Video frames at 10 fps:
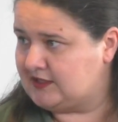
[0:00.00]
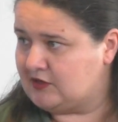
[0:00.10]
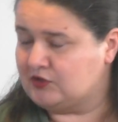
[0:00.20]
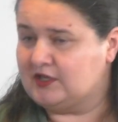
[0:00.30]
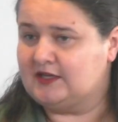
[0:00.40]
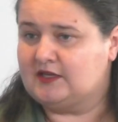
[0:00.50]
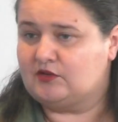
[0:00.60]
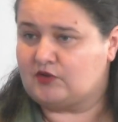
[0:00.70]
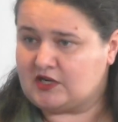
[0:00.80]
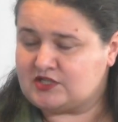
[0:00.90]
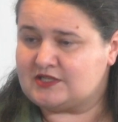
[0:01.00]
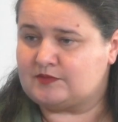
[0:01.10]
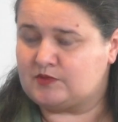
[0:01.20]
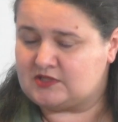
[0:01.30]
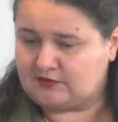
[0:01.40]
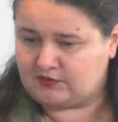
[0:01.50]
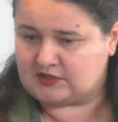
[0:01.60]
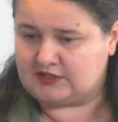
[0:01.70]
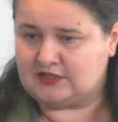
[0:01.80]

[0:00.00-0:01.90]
Now, Russia specifically,